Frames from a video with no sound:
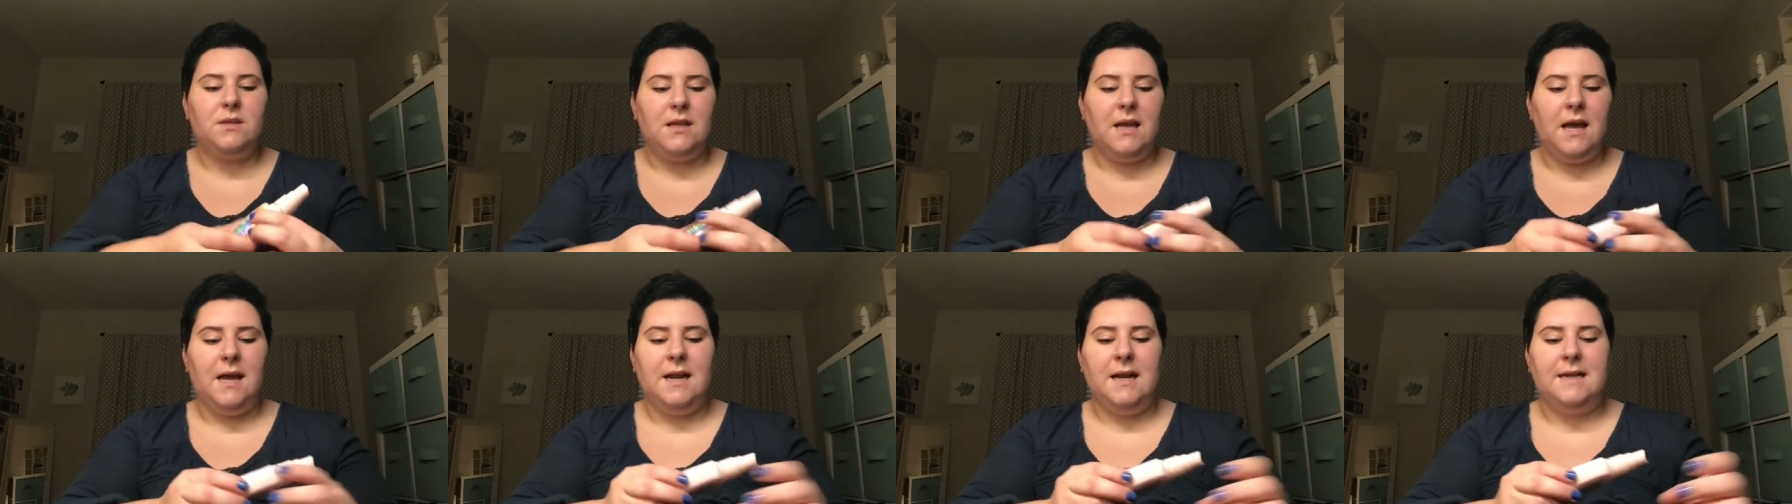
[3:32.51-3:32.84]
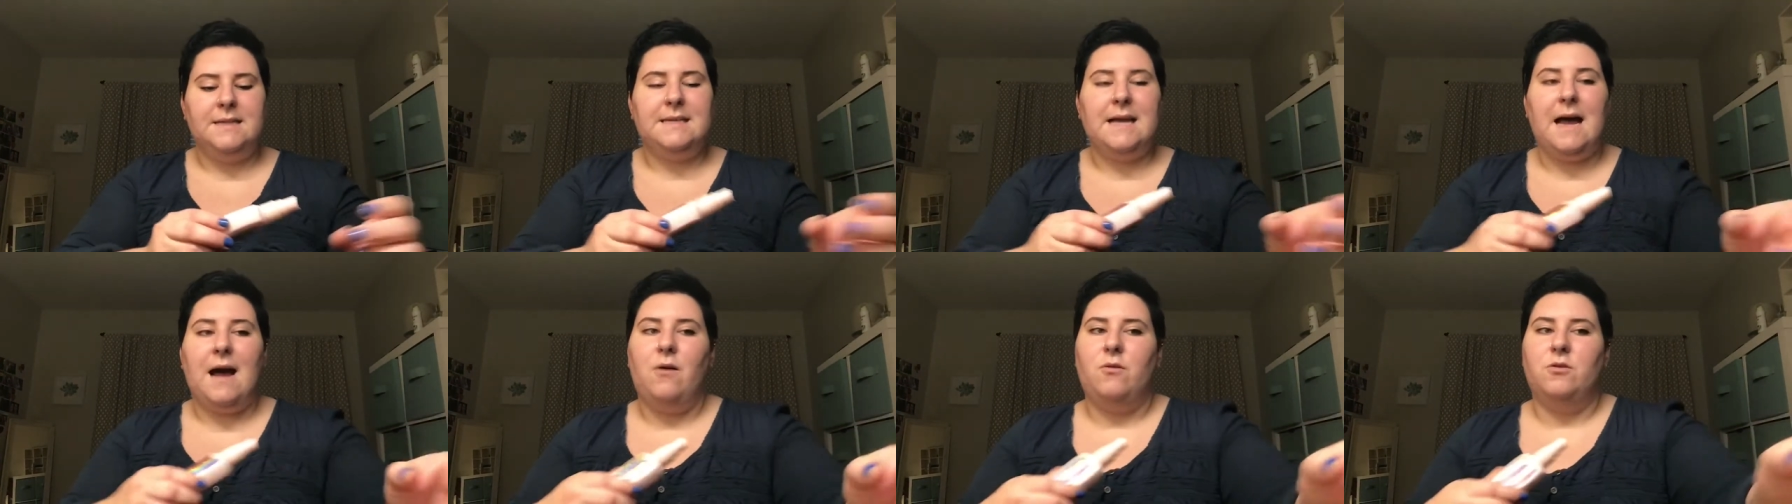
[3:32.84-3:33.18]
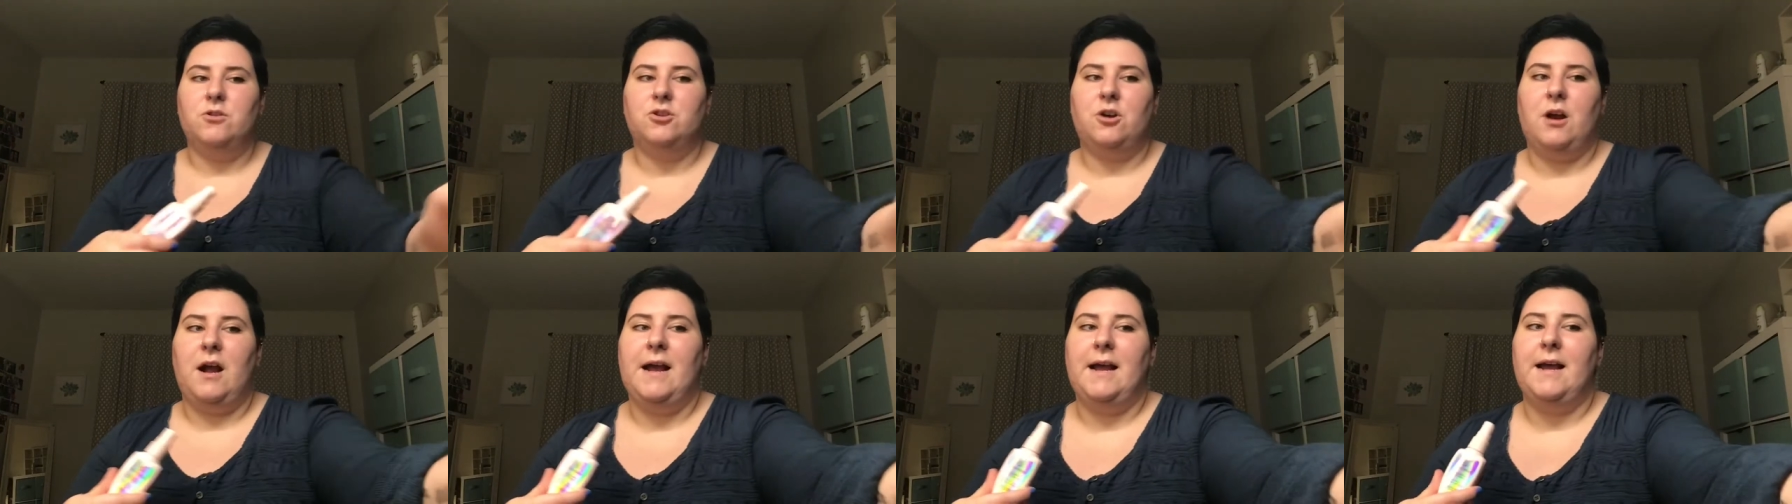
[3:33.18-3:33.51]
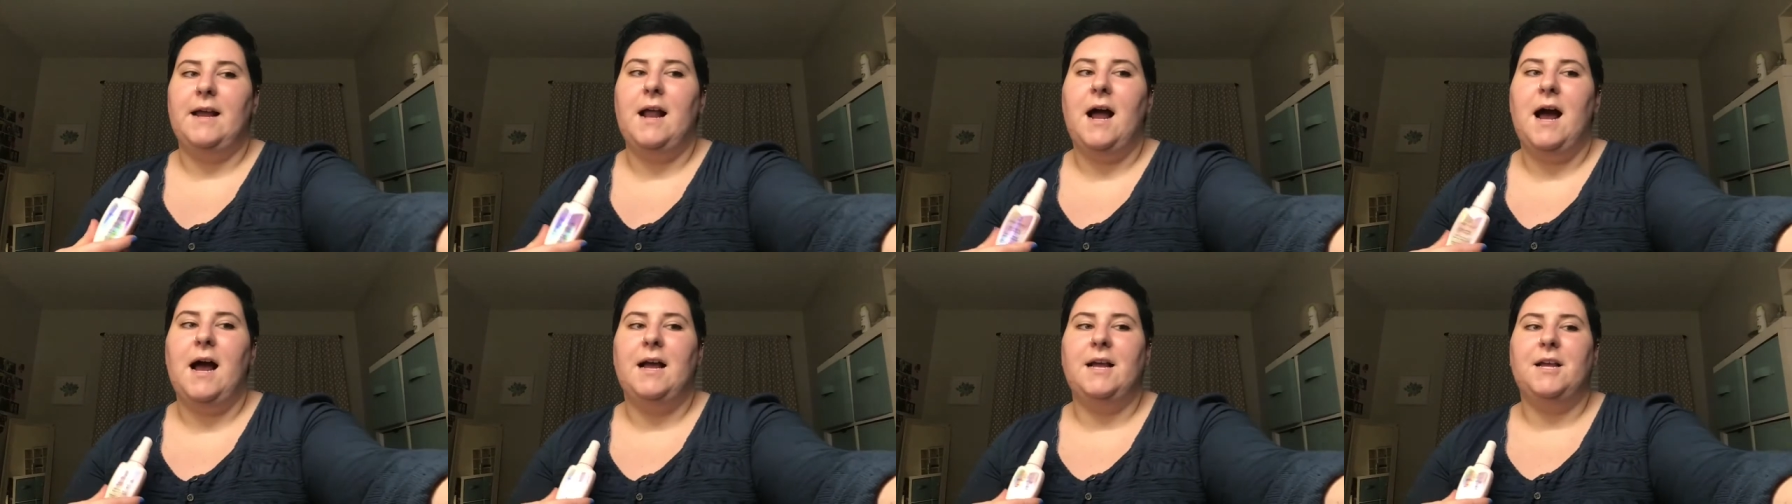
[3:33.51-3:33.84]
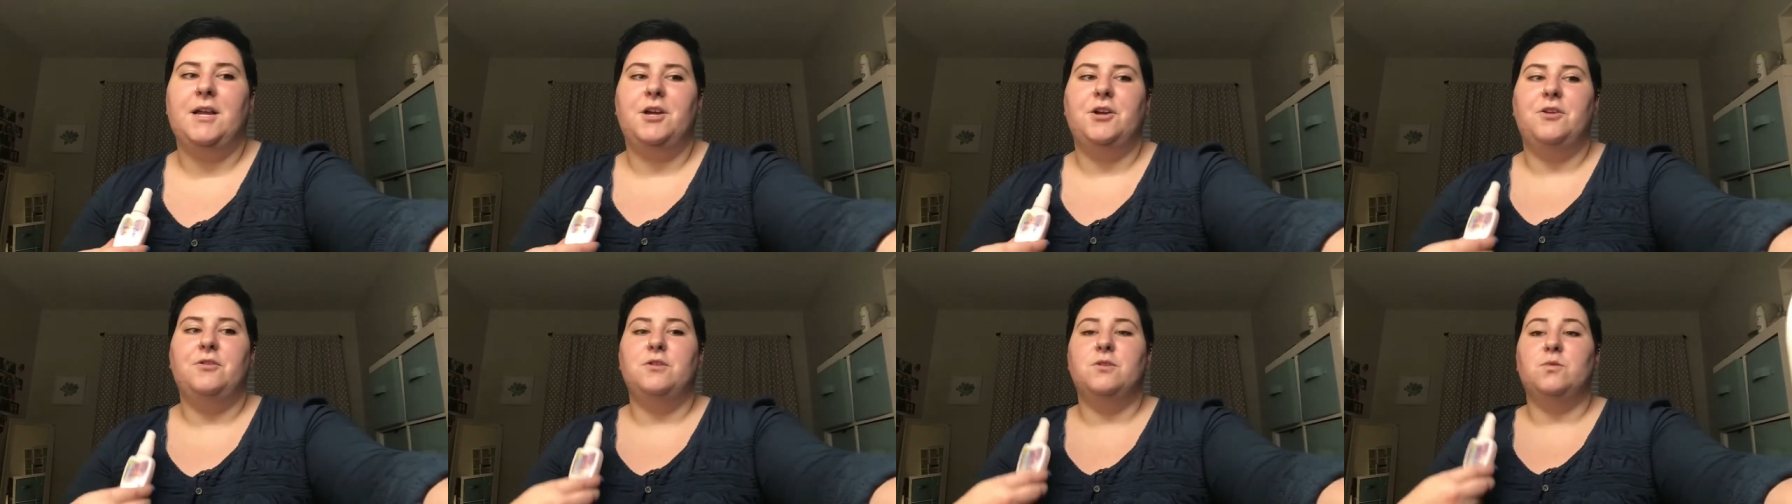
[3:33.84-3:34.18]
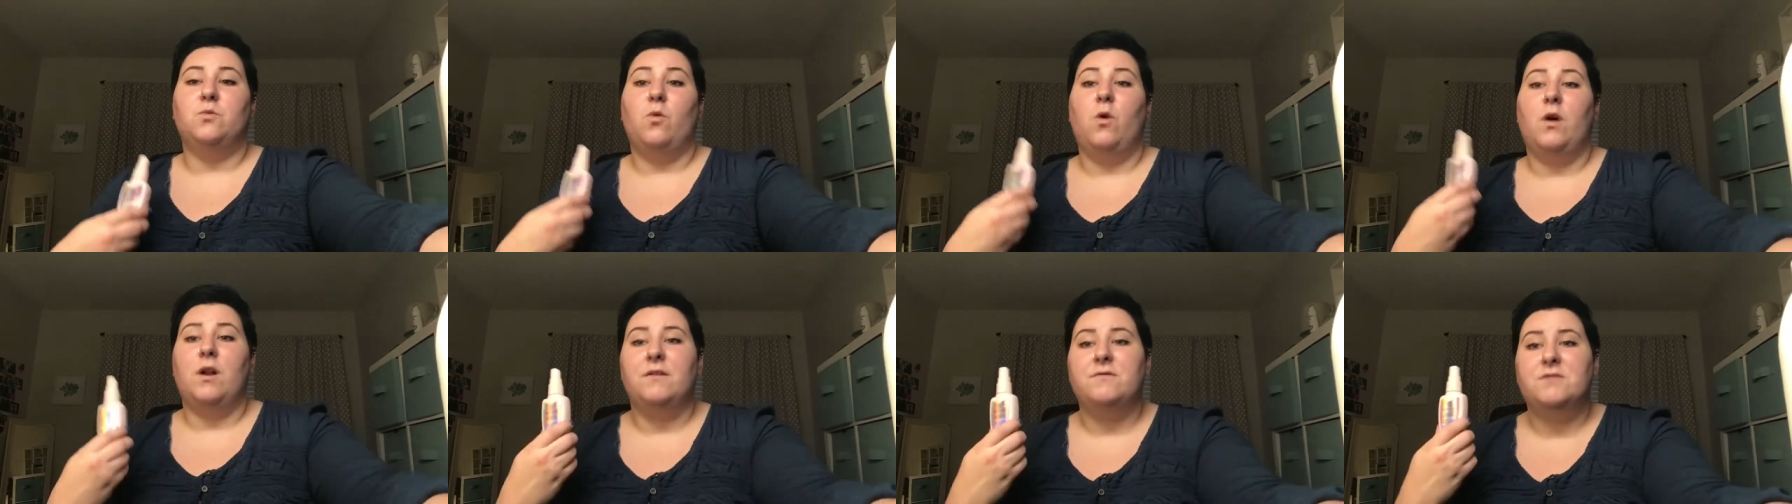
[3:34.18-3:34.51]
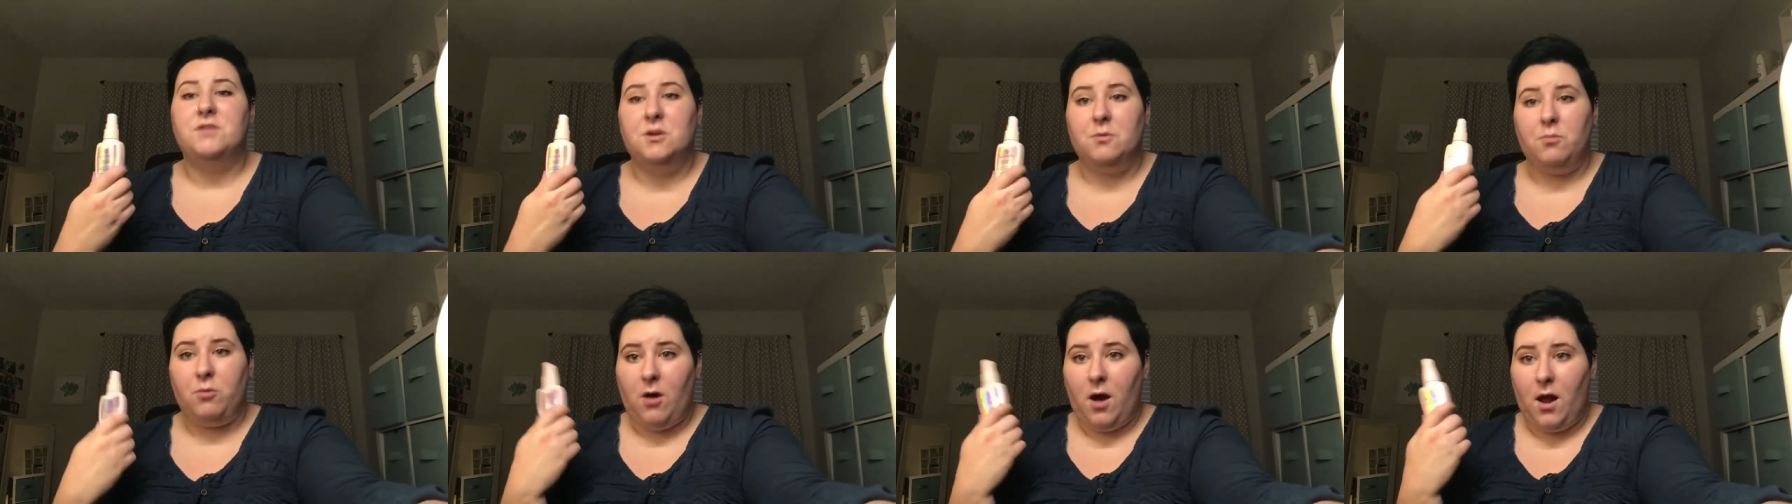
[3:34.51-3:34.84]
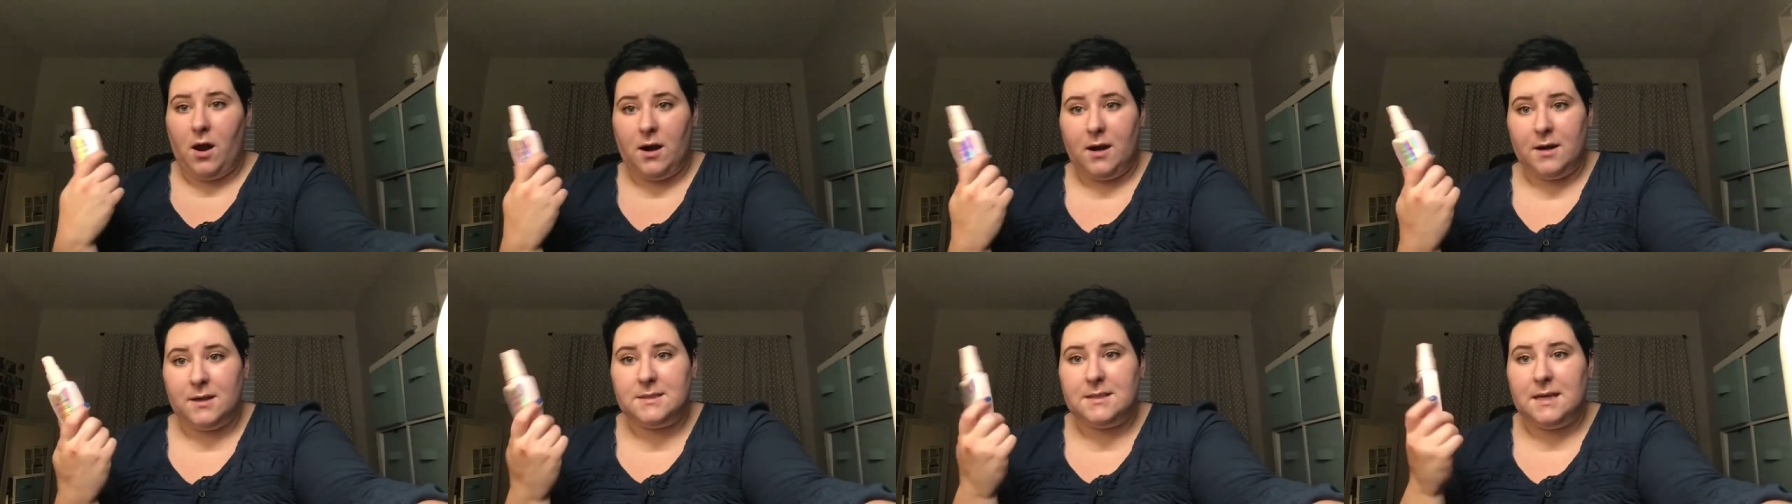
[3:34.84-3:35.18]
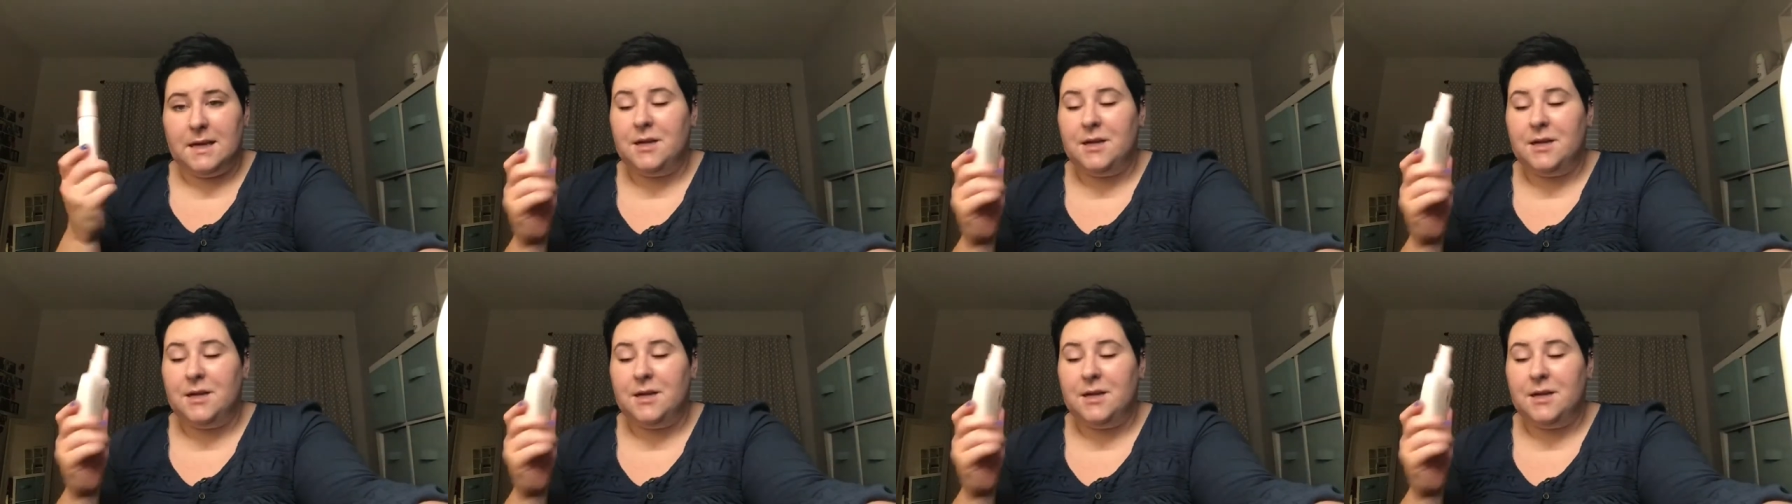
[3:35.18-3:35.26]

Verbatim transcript: and I towel dry it, I use one of two products.